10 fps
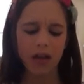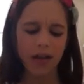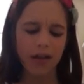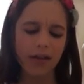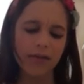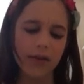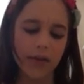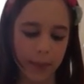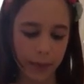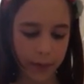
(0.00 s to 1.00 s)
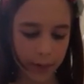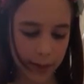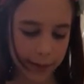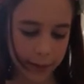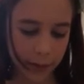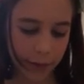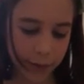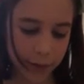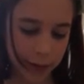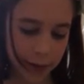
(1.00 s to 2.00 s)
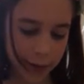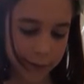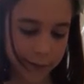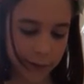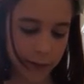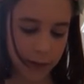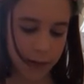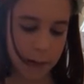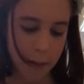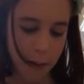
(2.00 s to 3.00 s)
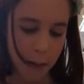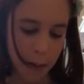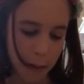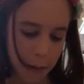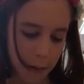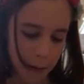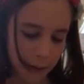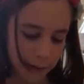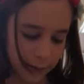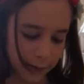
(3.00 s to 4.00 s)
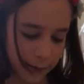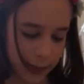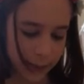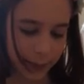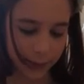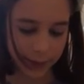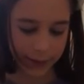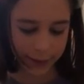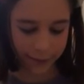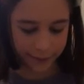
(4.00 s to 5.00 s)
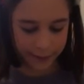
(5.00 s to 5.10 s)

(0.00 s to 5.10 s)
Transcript: I don't know if you're supposed to like screw it off or like pop it off.